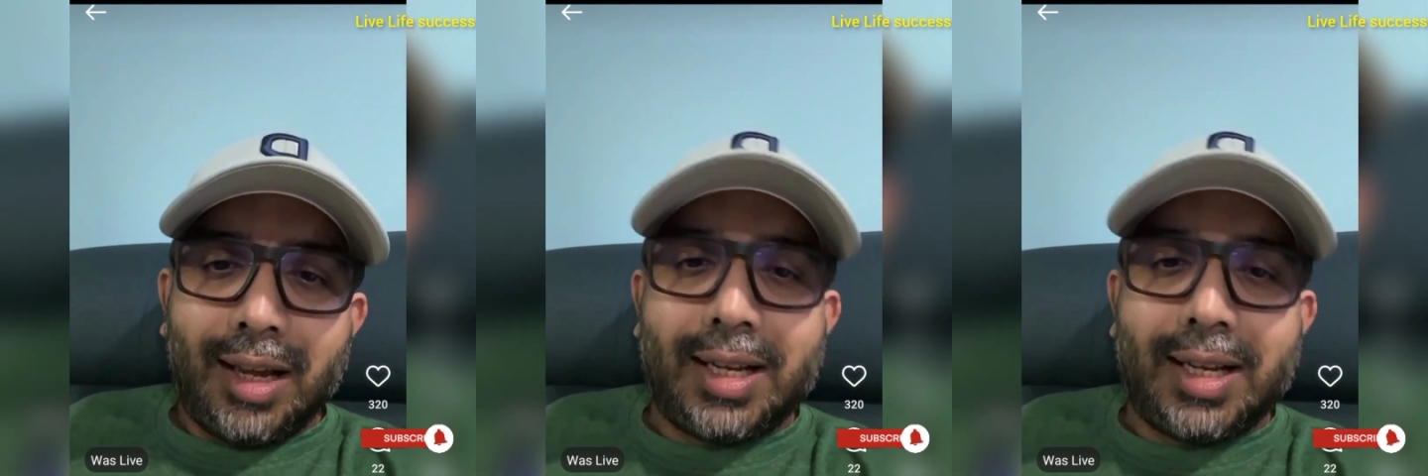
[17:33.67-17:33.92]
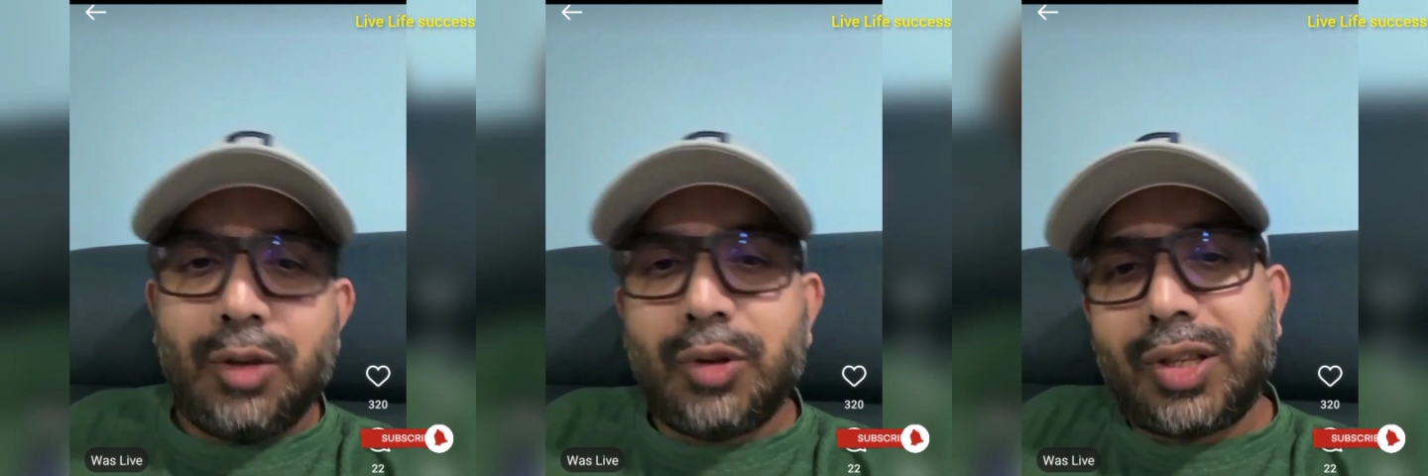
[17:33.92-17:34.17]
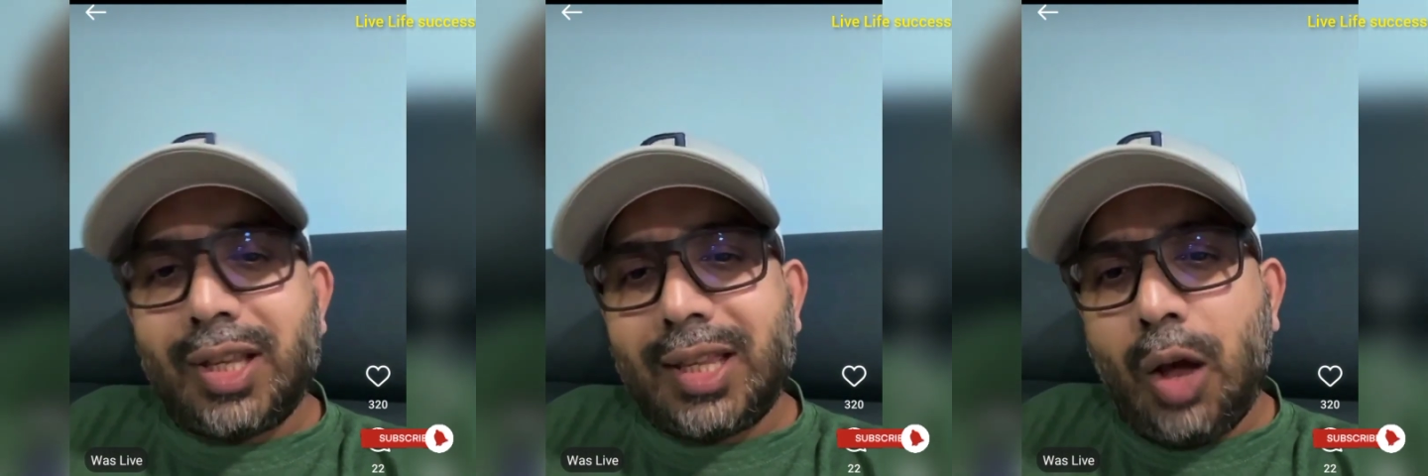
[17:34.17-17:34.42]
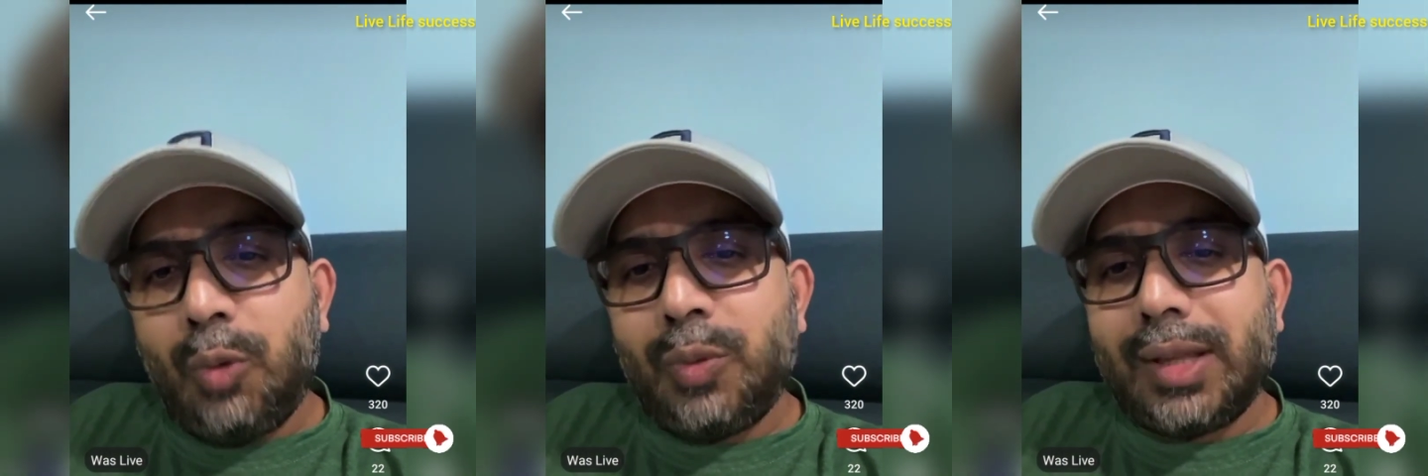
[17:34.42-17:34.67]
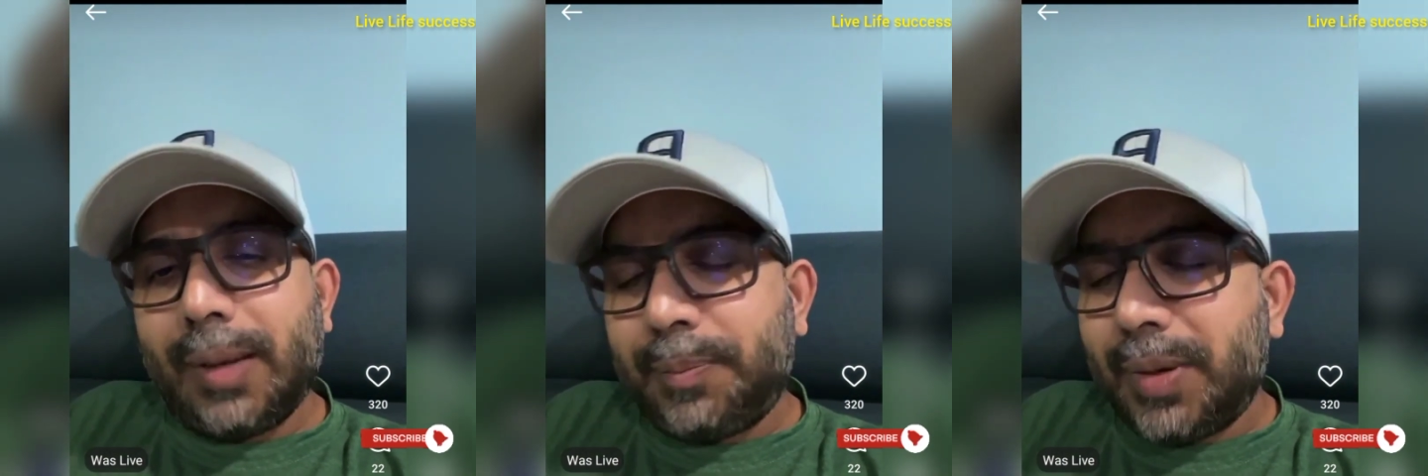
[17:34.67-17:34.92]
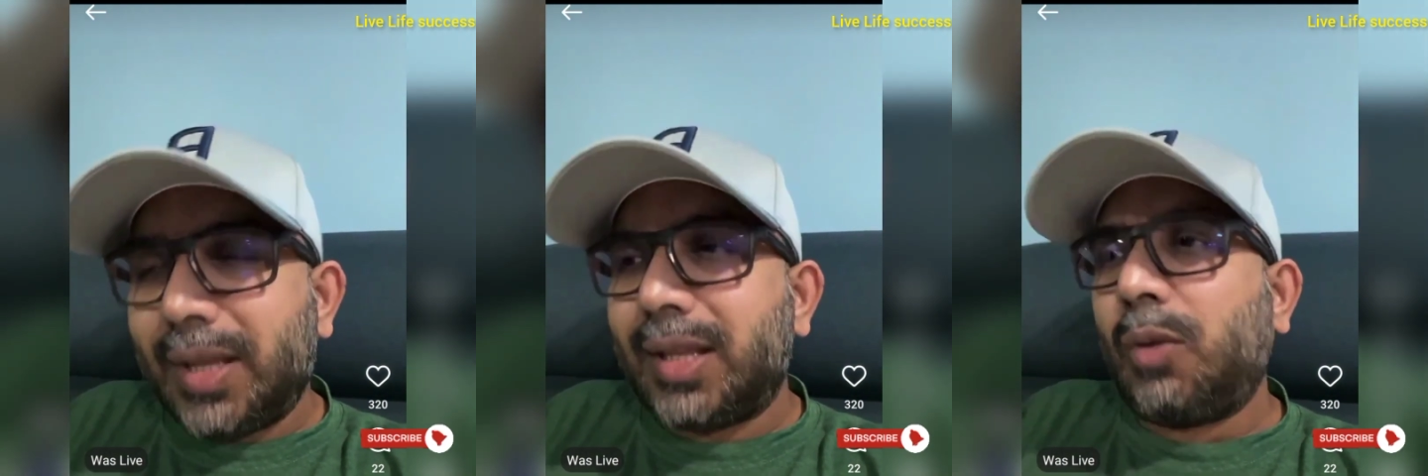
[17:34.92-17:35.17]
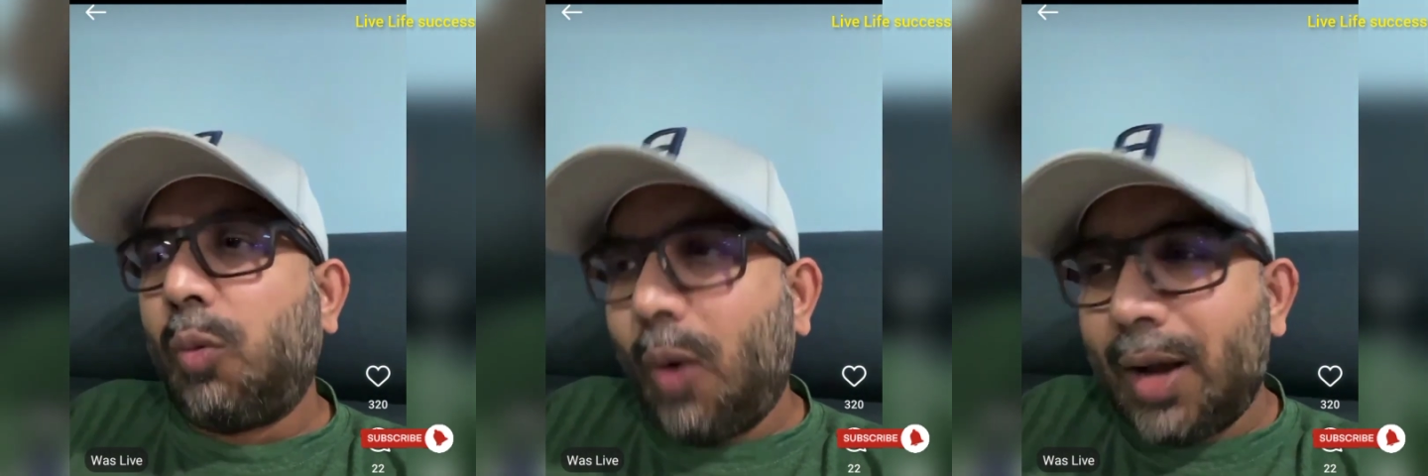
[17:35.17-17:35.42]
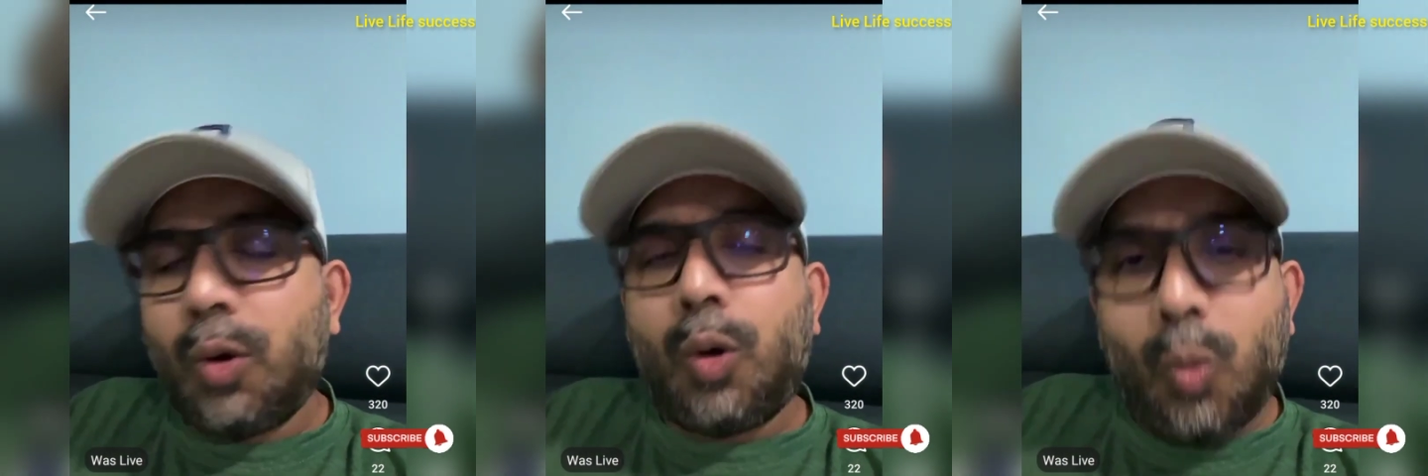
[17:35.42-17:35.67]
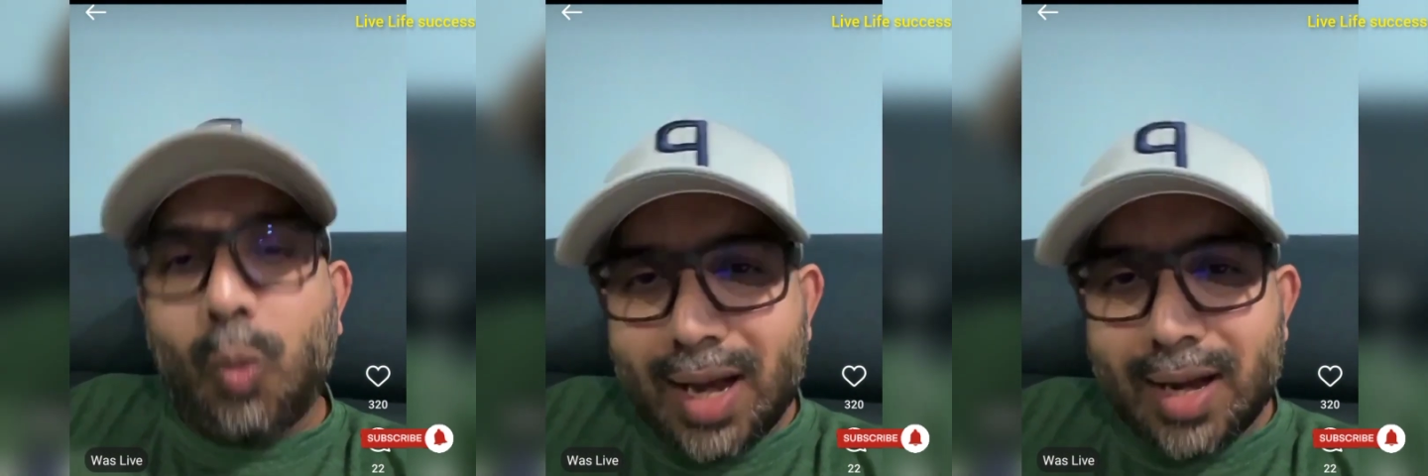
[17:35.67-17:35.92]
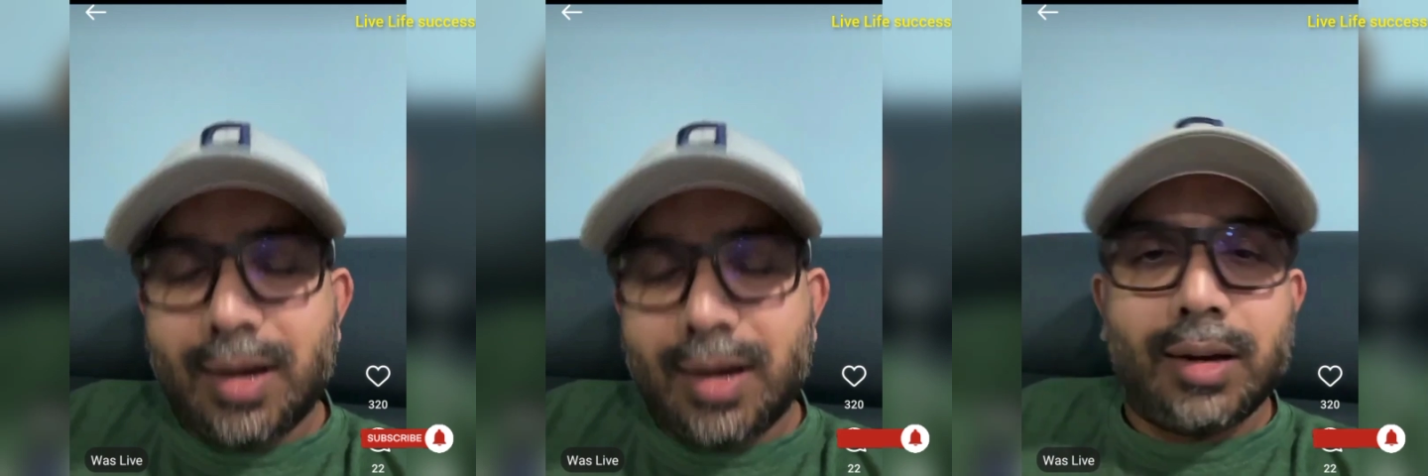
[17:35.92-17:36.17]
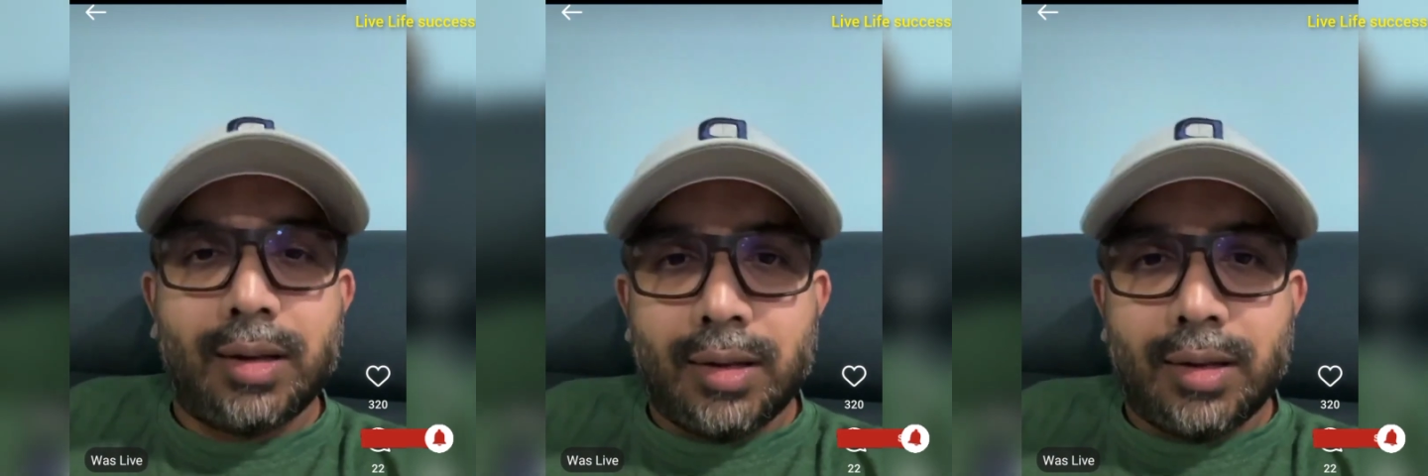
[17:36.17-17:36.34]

And then you sit down with that person one-on-one.